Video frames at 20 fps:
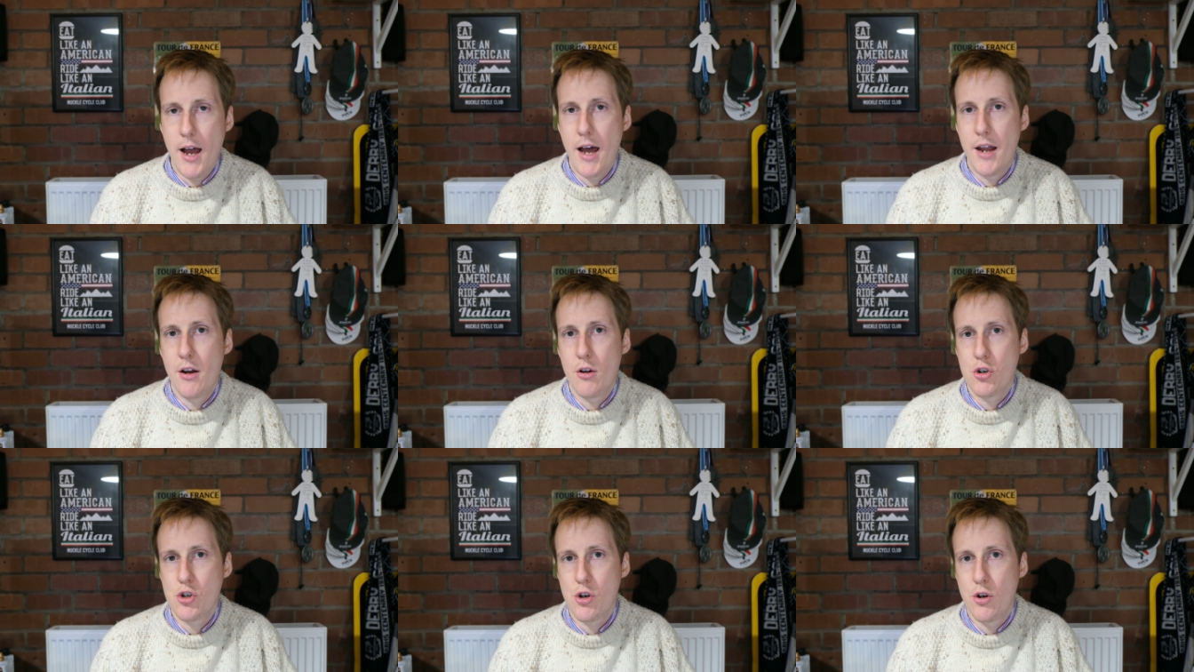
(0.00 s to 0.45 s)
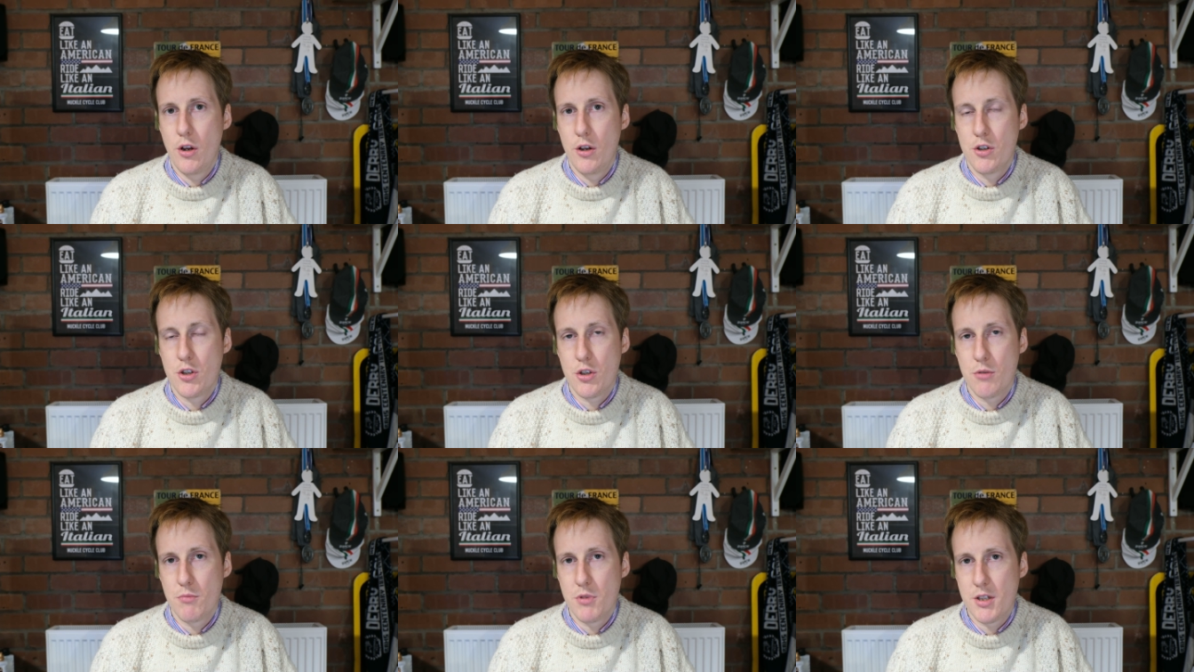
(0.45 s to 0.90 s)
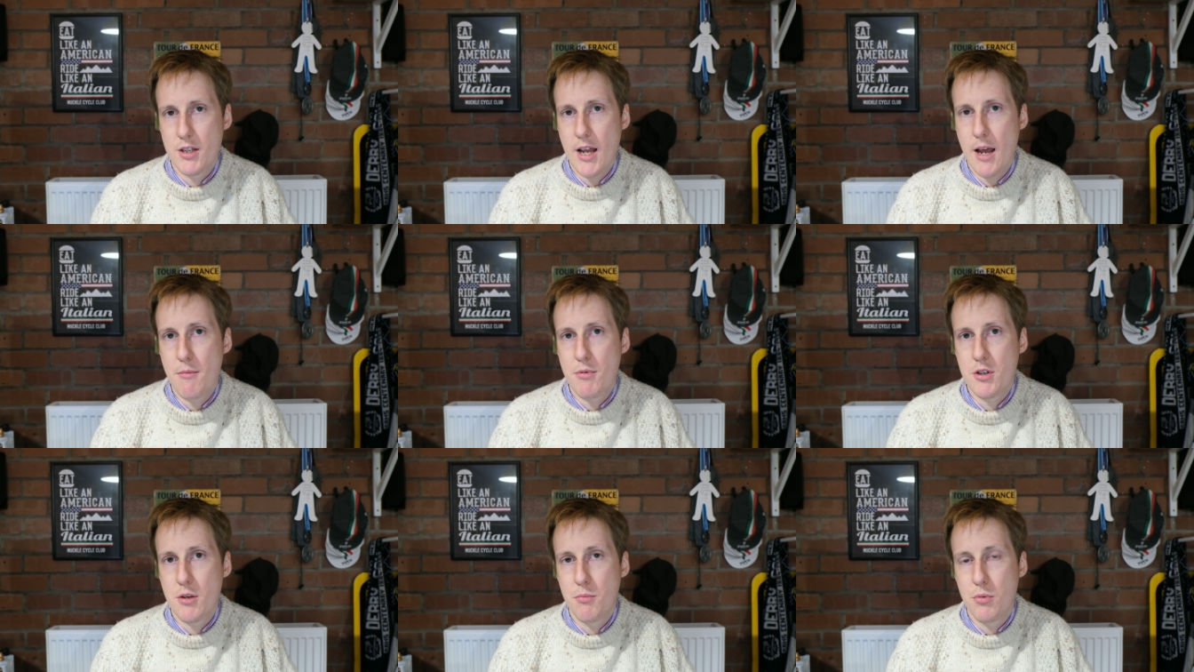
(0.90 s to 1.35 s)
and I'll show you some
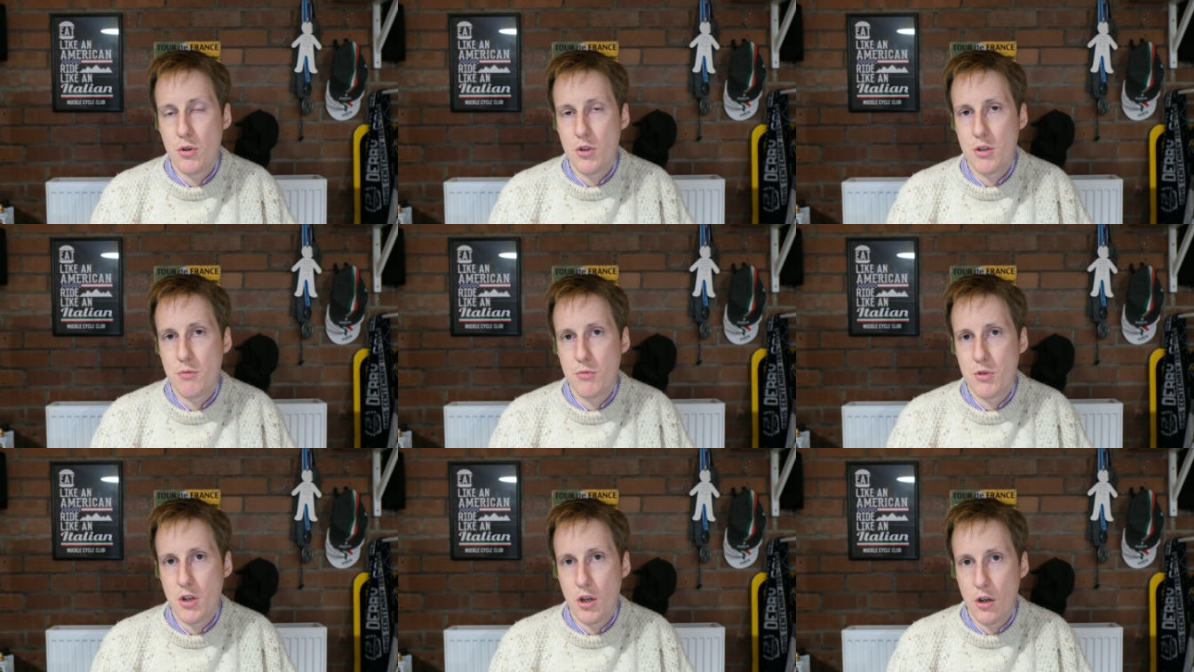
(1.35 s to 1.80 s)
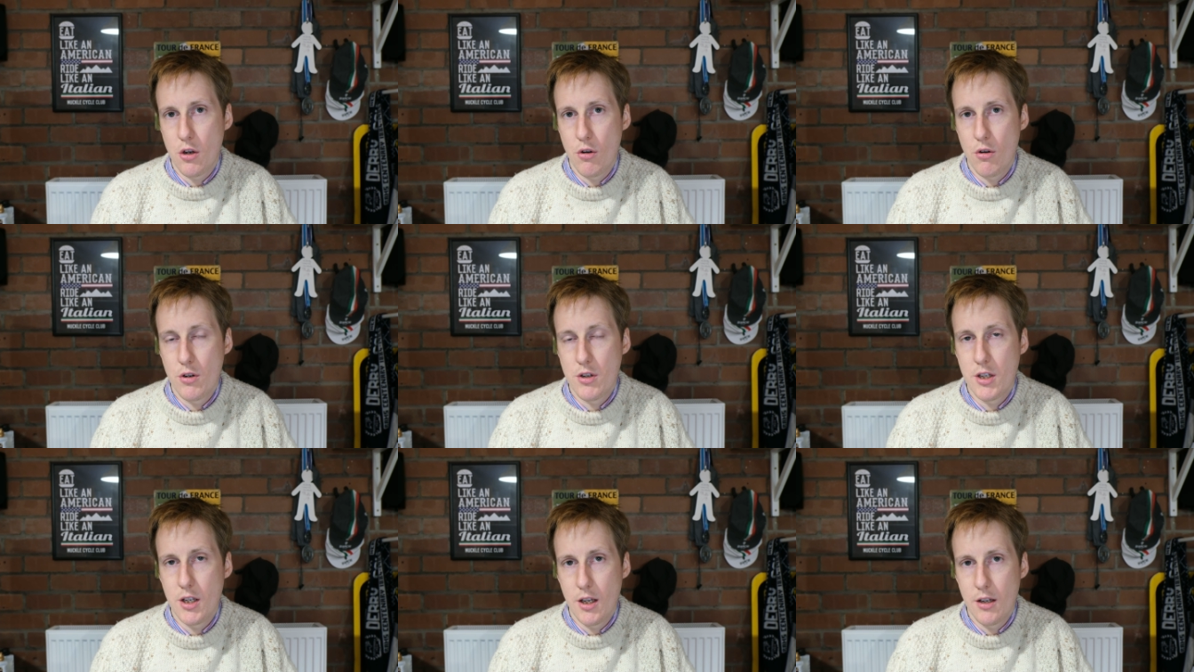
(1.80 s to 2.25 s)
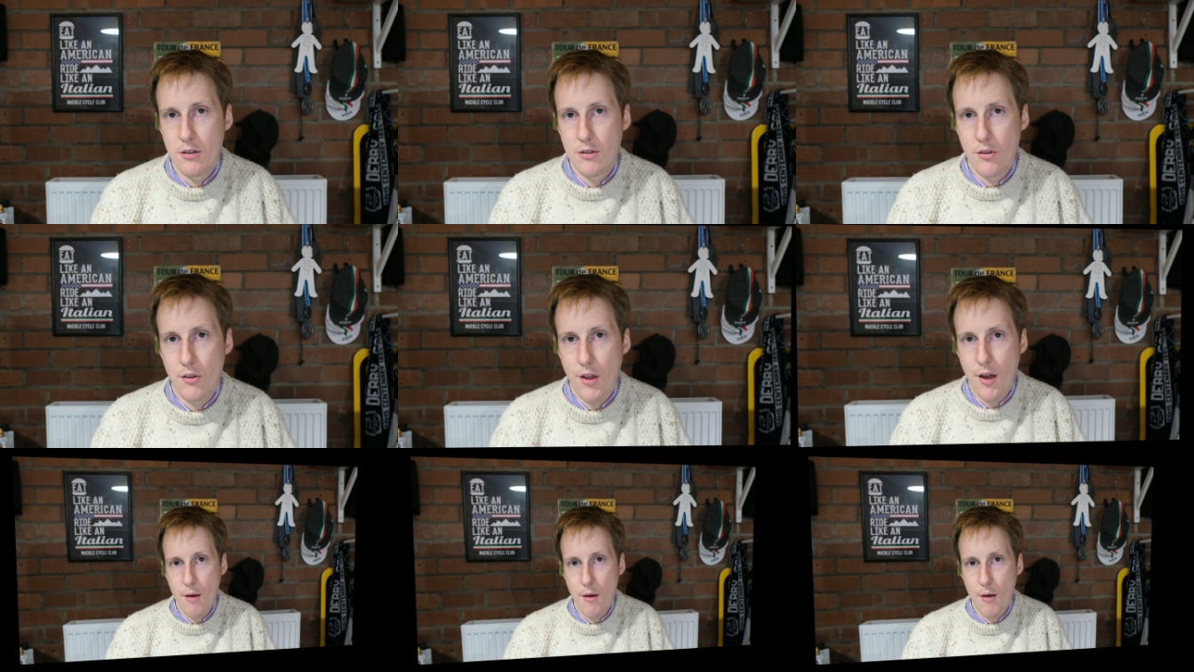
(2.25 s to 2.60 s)
steps to put some security into